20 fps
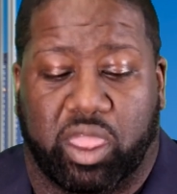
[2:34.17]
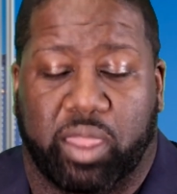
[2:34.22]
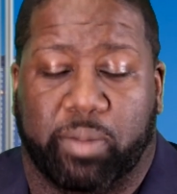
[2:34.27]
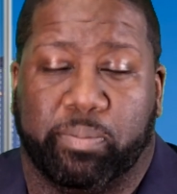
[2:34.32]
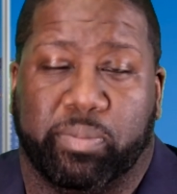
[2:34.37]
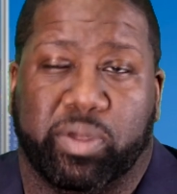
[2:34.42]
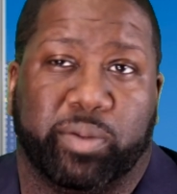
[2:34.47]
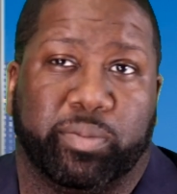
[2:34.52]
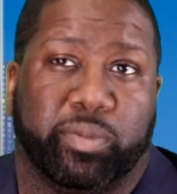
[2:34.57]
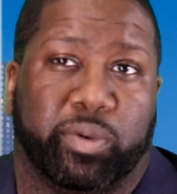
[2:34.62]

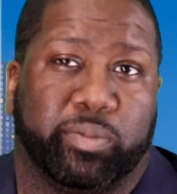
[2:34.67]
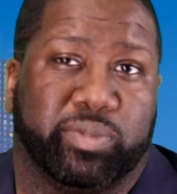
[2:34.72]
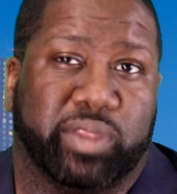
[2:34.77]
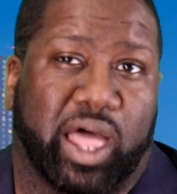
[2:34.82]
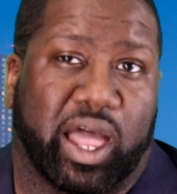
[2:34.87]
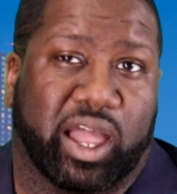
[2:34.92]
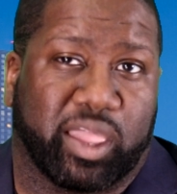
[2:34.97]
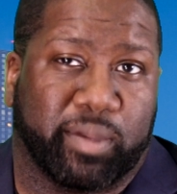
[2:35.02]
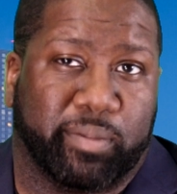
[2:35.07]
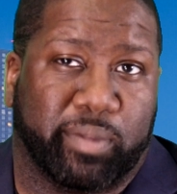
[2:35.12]
at
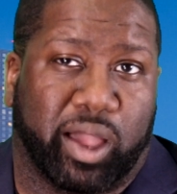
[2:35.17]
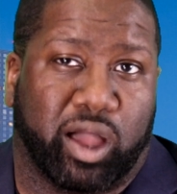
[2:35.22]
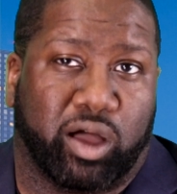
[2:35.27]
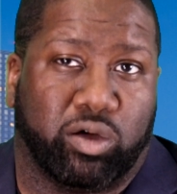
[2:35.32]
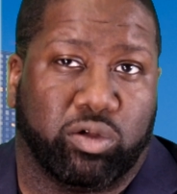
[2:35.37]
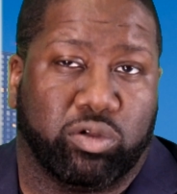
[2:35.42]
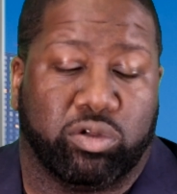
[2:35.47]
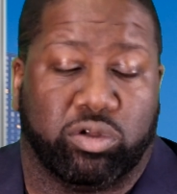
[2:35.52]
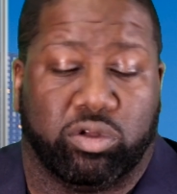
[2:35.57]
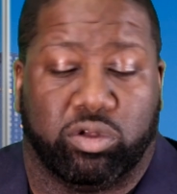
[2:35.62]
minimum knock him
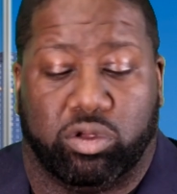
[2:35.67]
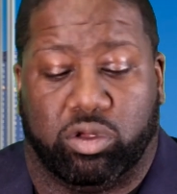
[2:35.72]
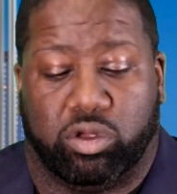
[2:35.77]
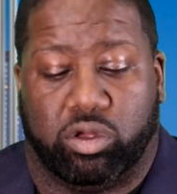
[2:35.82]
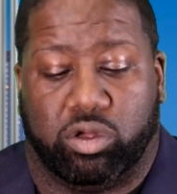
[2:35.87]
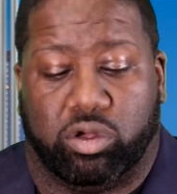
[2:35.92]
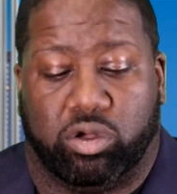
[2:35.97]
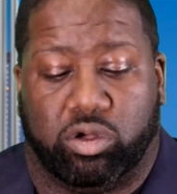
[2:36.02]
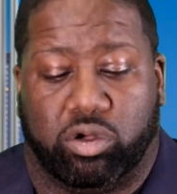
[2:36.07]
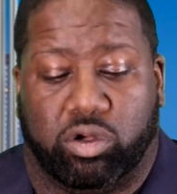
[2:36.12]
out,
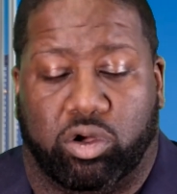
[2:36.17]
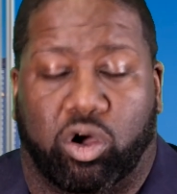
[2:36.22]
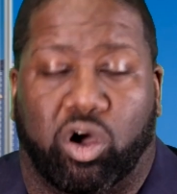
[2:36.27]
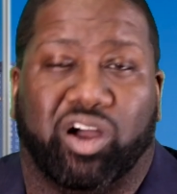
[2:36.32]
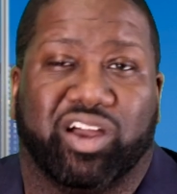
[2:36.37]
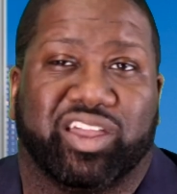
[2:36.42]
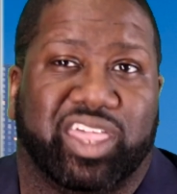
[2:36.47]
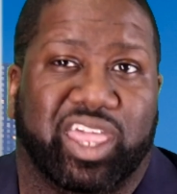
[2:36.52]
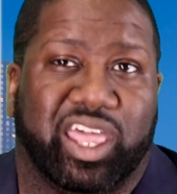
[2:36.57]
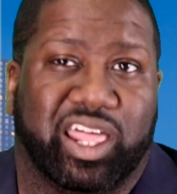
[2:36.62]

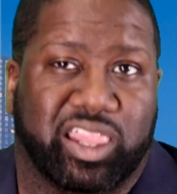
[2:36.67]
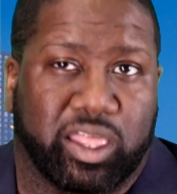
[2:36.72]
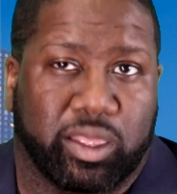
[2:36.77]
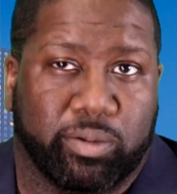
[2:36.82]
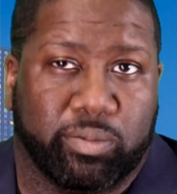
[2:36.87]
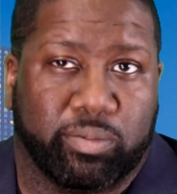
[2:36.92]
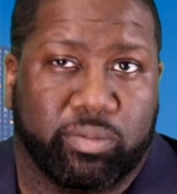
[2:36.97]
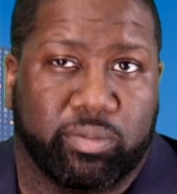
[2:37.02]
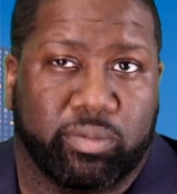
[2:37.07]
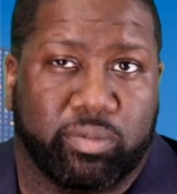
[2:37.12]
or kill
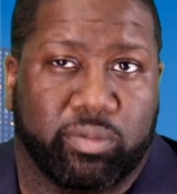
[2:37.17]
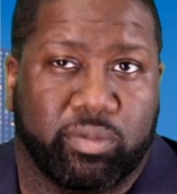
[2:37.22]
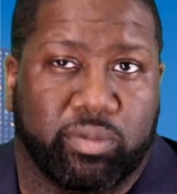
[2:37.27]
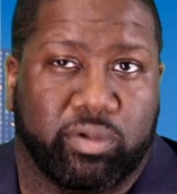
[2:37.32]
him